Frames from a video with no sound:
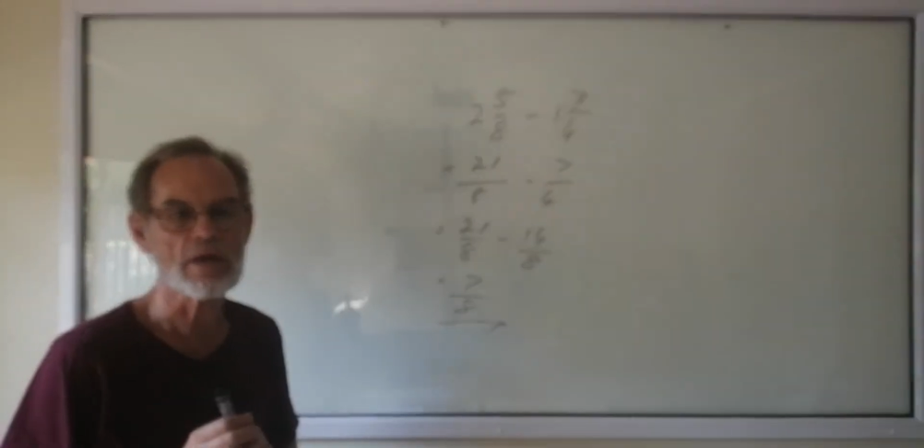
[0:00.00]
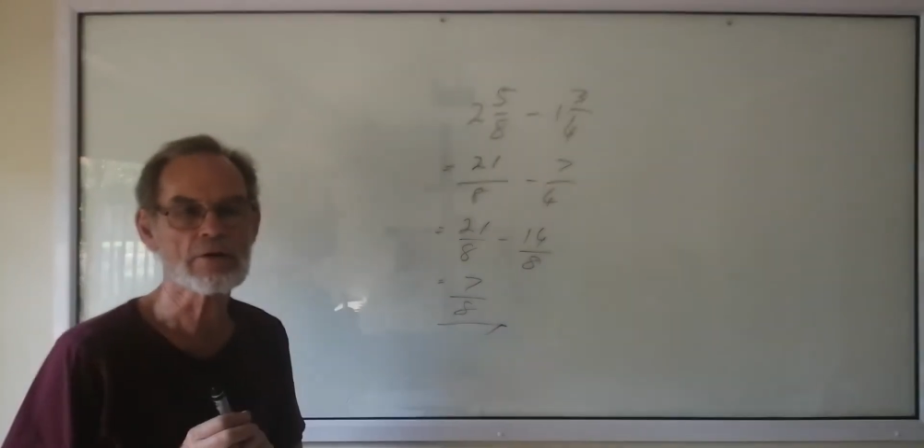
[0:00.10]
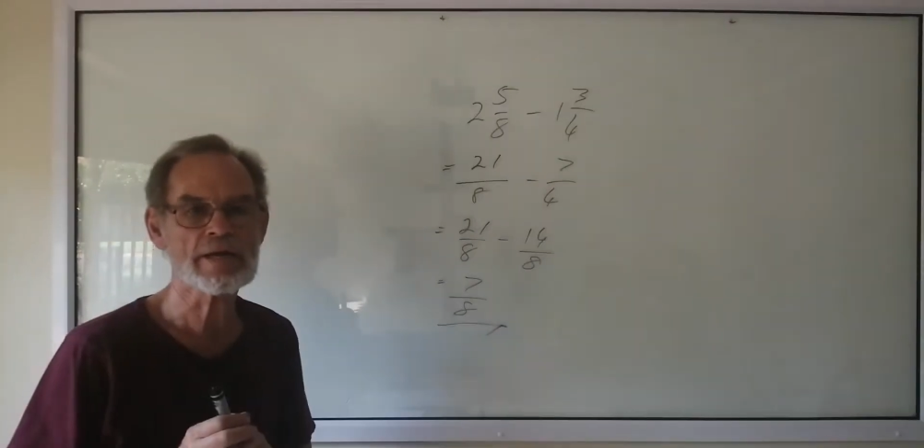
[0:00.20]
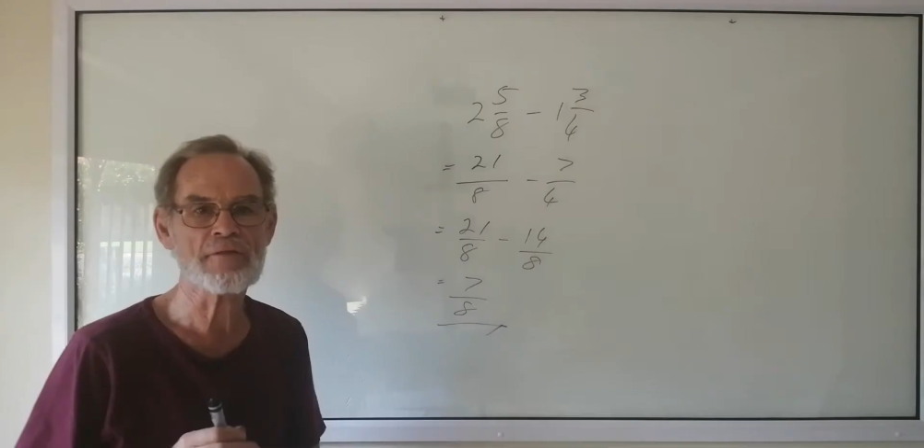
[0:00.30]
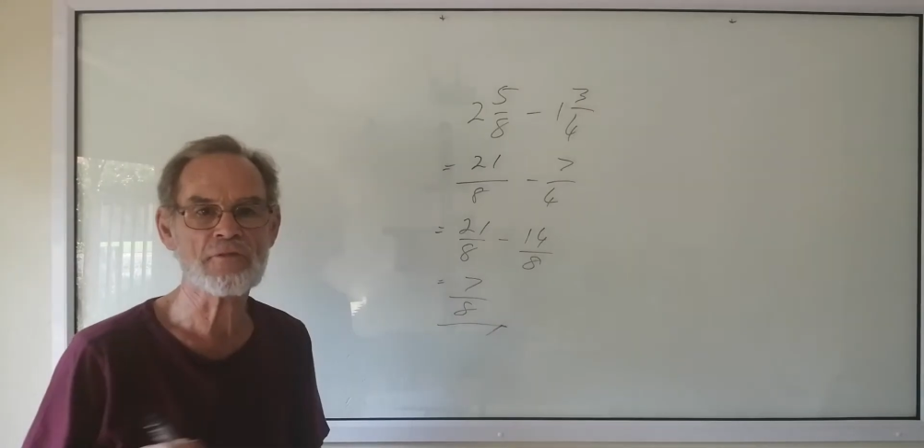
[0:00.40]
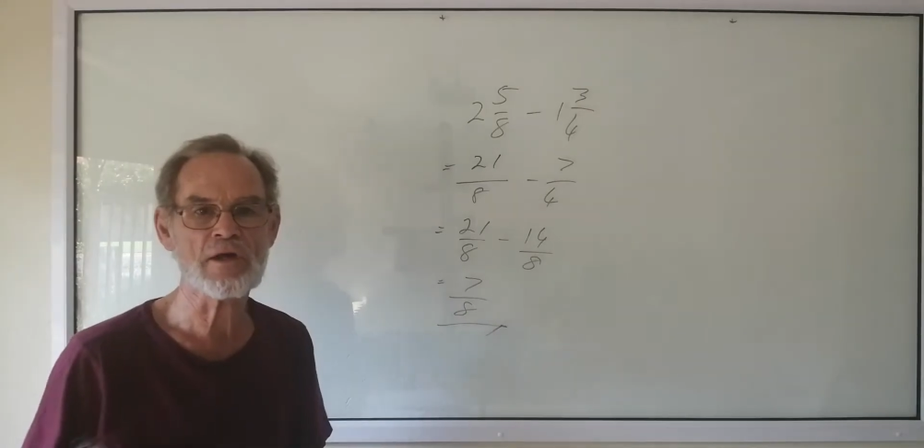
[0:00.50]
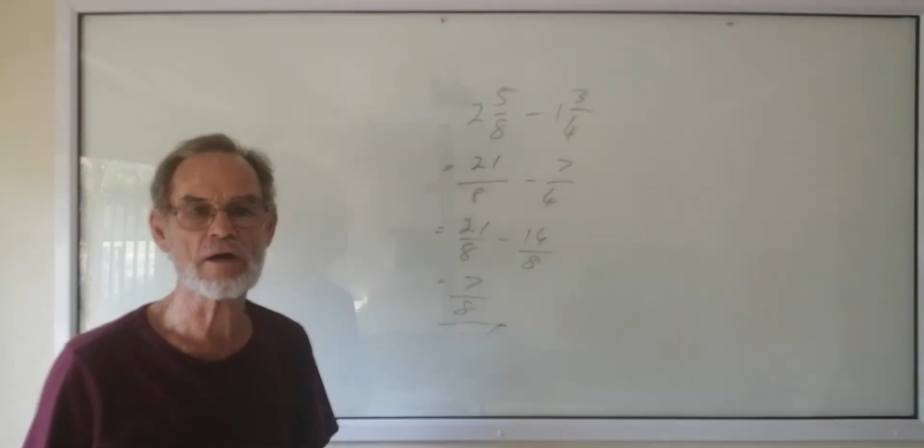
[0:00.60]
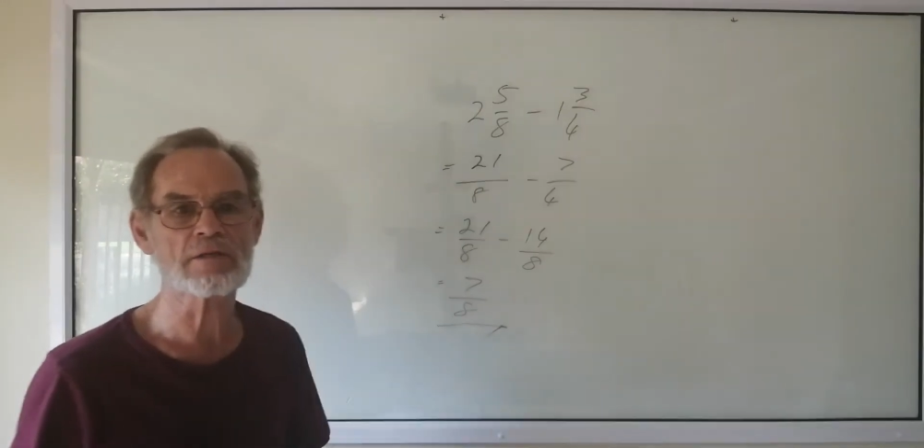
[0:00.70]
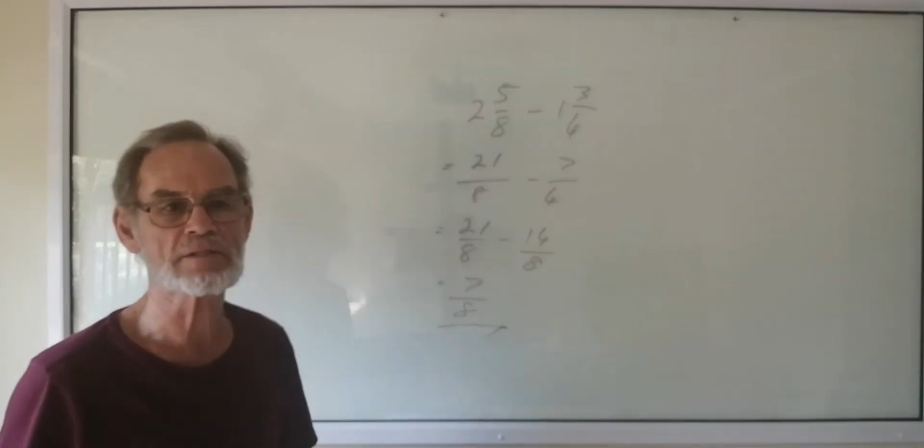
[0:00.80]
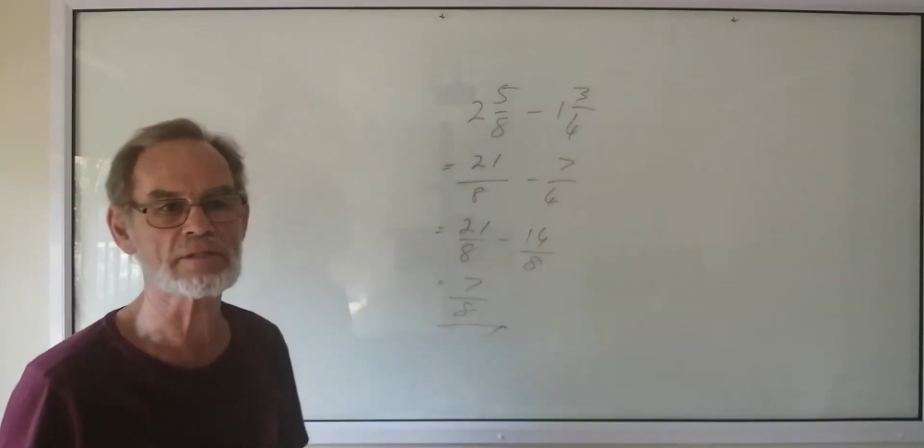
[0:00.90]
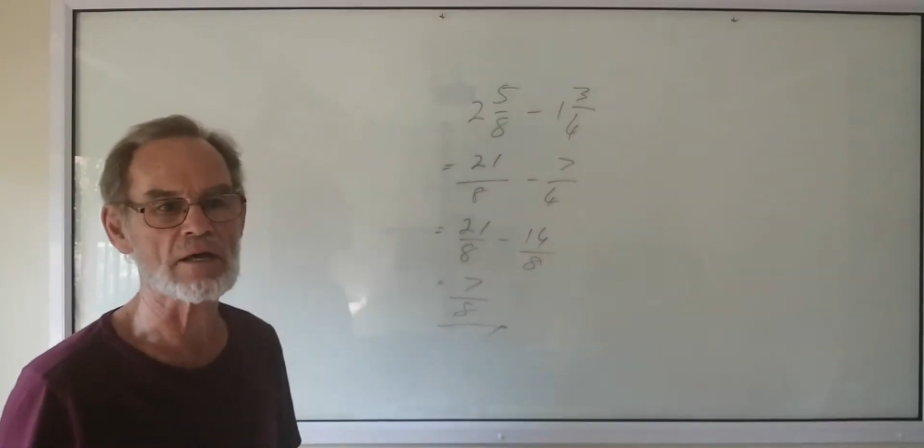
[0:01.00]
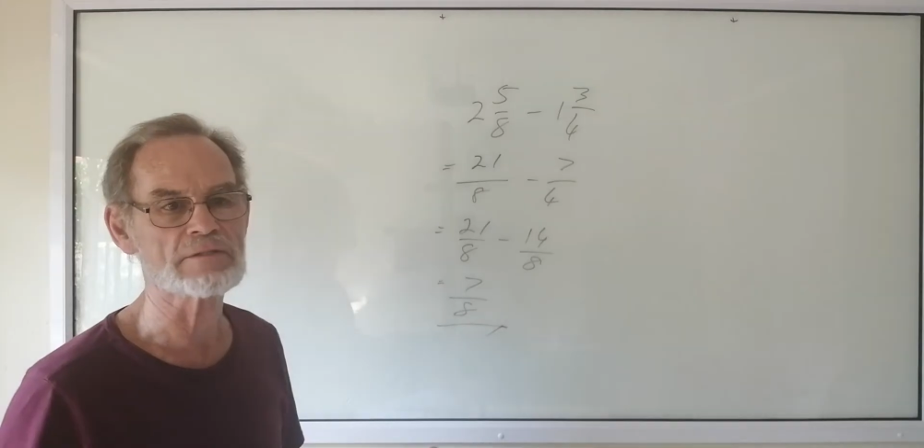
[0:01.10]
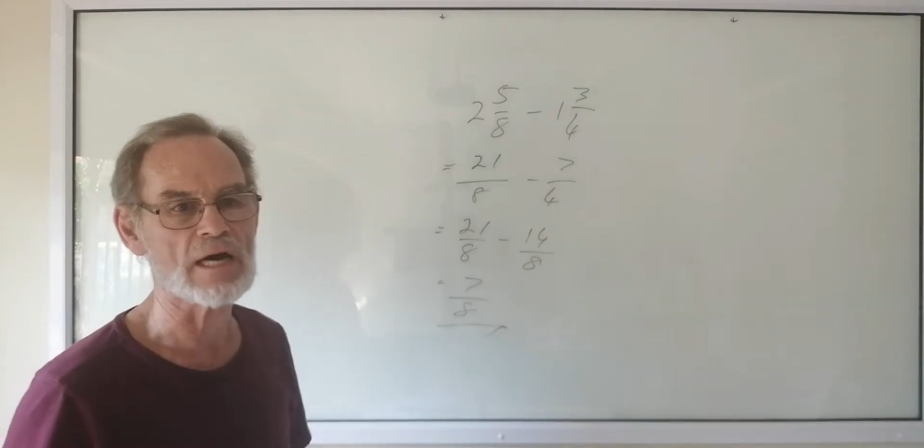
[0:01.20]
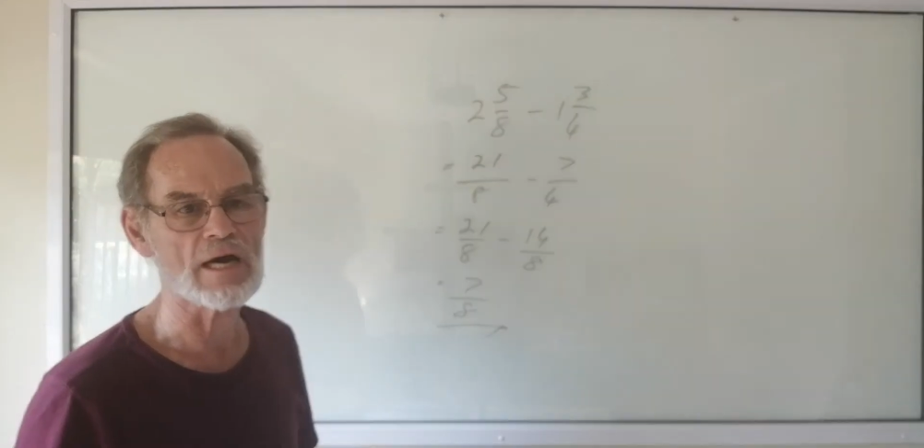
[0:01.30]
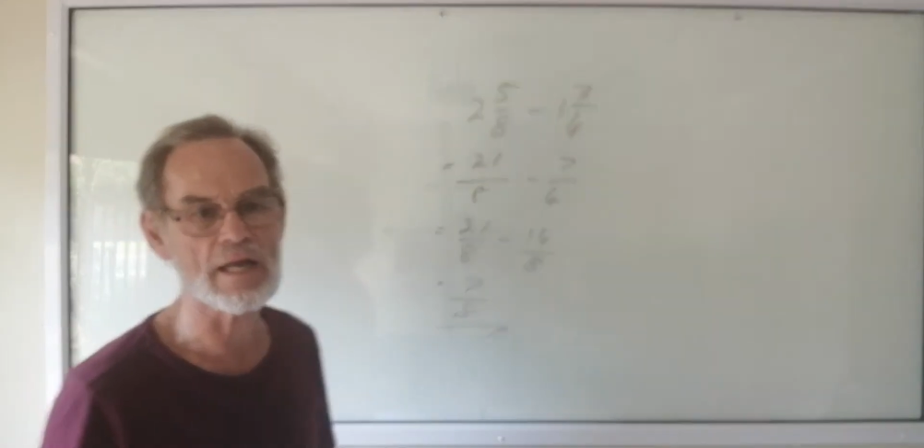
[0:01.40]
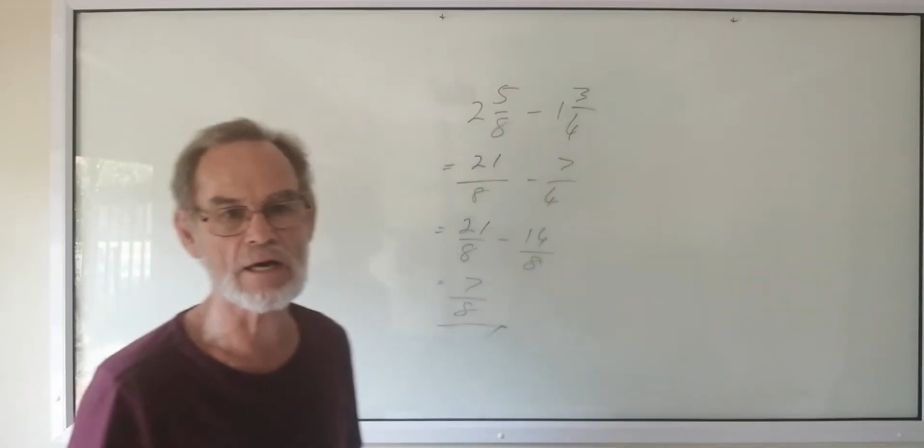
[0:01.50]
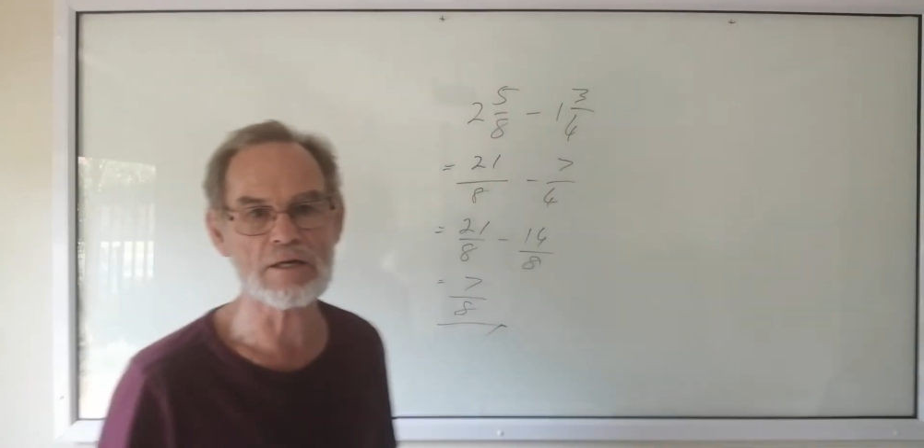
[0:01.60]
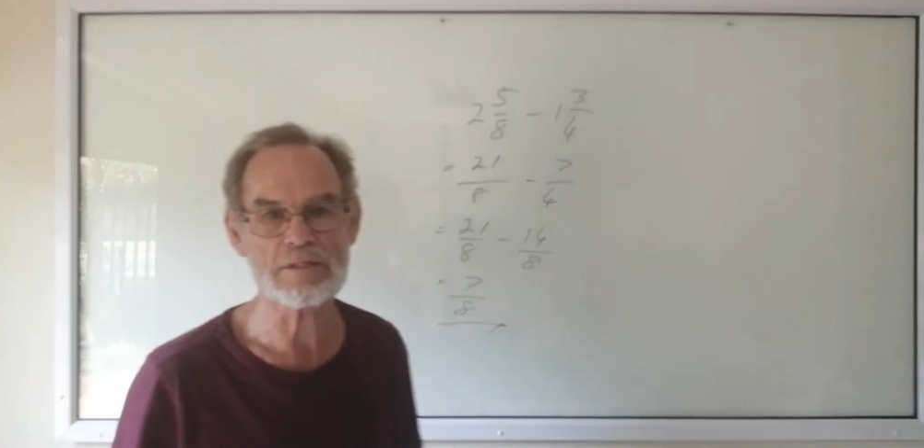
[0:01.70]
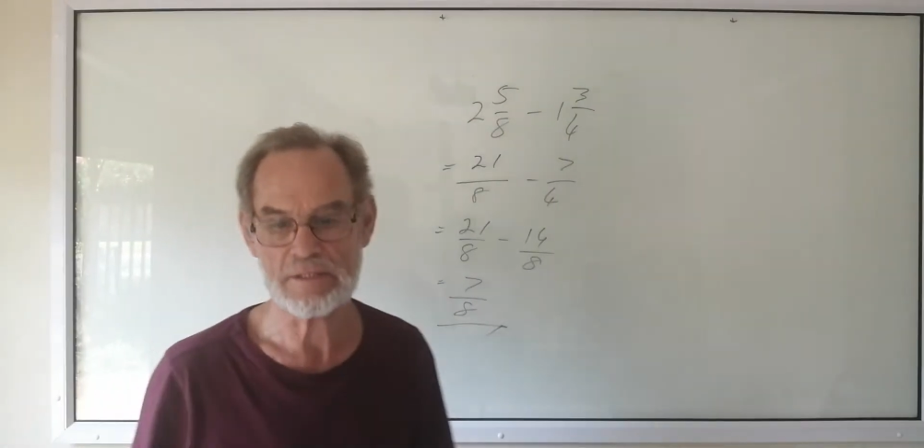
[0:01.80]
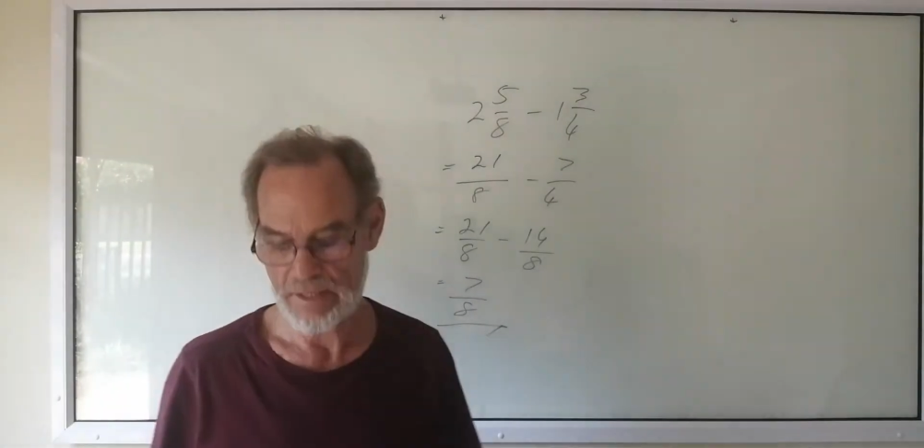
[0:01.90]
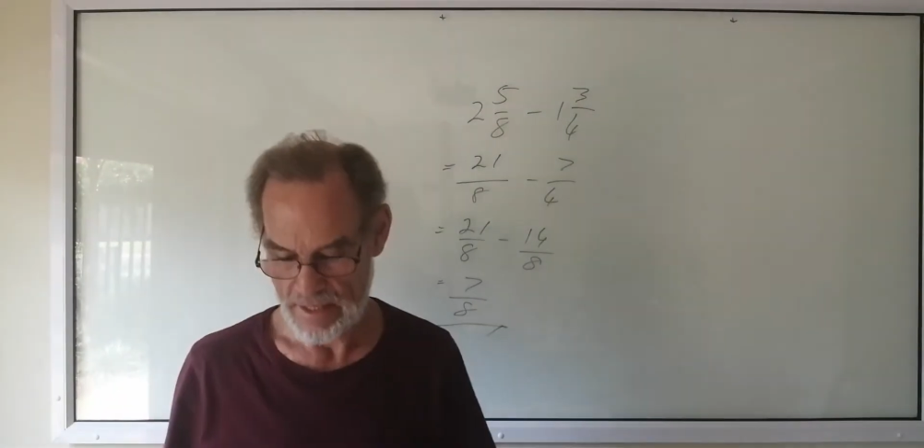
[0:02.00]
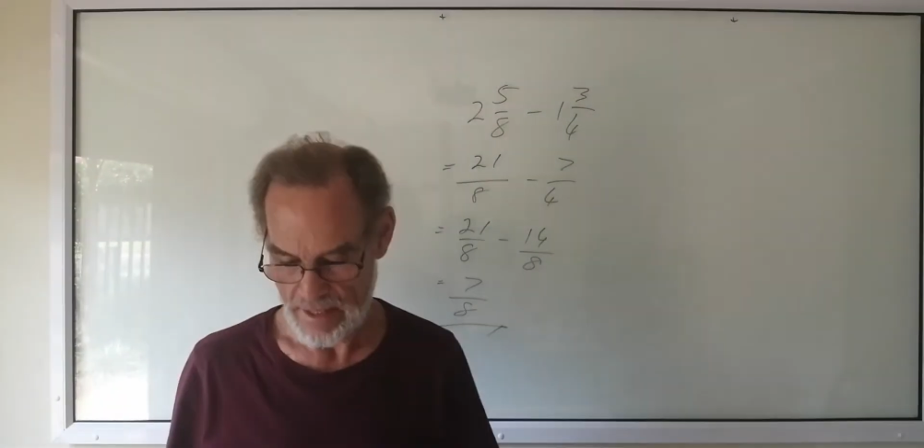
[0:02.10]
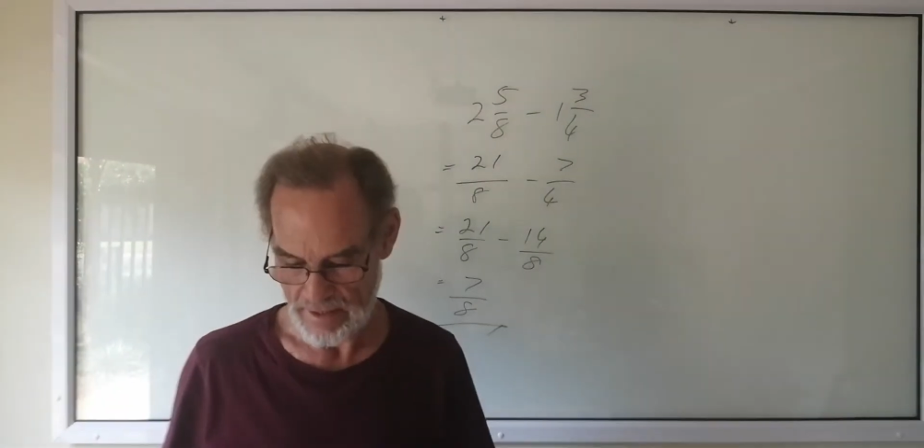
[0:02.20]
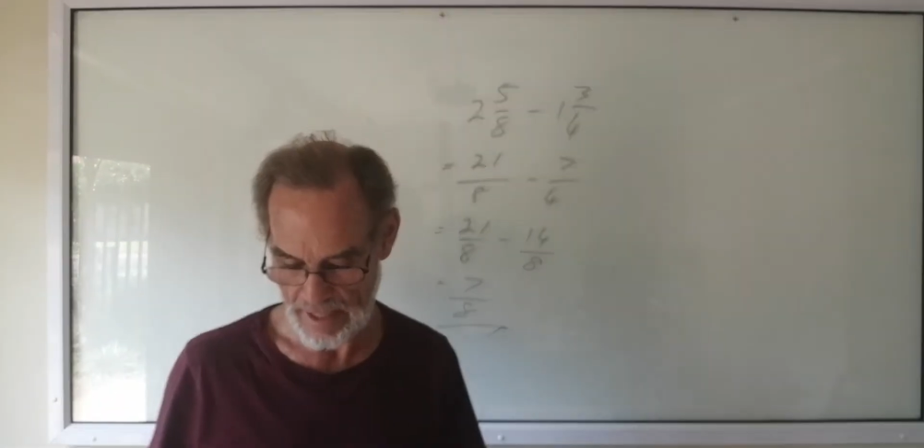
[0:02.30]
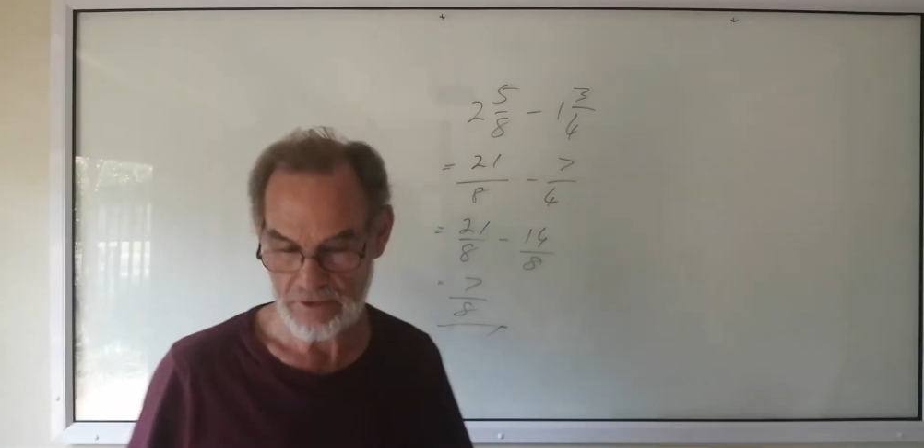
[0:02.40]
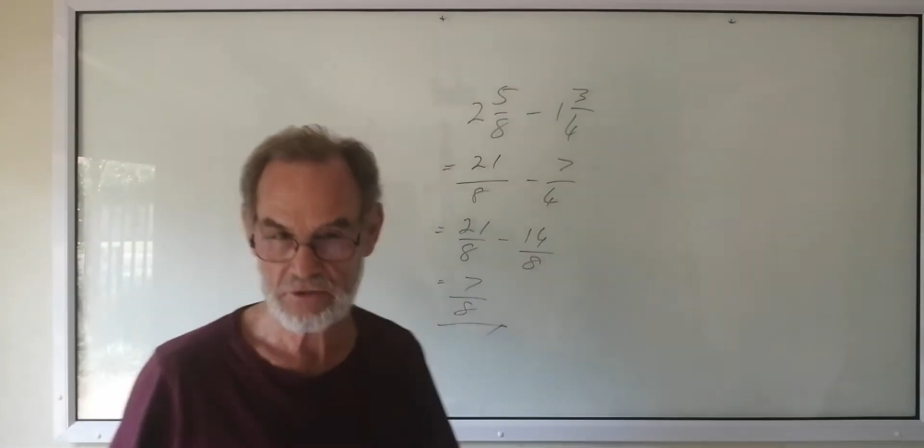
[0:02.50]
cathodes, no diodes, no